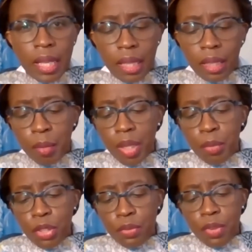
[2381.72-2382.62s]
Economic
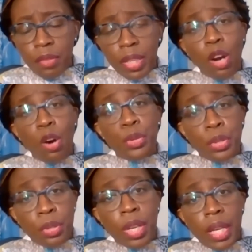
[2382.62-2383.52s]
Commission for Africa
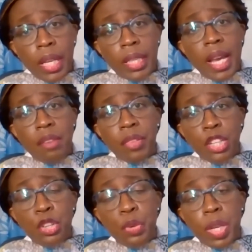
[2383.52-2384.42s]
host the
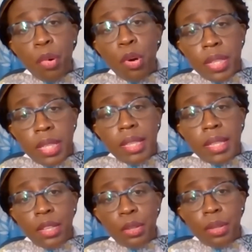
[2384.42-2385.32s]
Africa Trade Policy
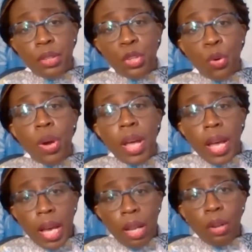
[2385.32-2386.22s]
Center. And so
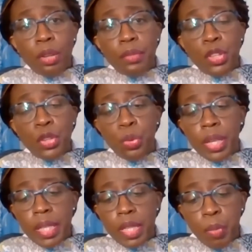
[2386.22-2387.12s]
a lot of this
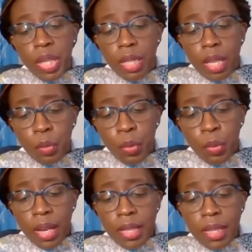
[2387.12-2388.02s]
work is being done
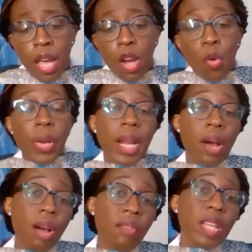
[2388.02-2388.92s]
with us. We
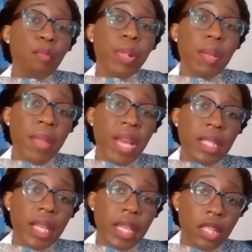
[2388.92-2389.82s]
now have an
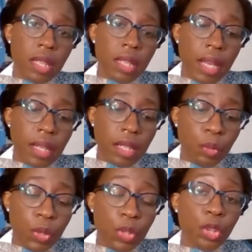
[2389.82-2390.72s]
implementation center,
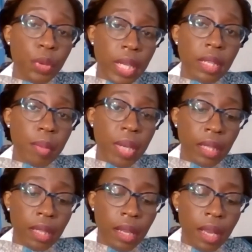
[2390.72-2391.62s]
which was created by
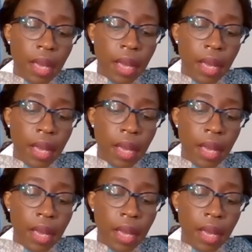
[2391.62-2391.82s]
the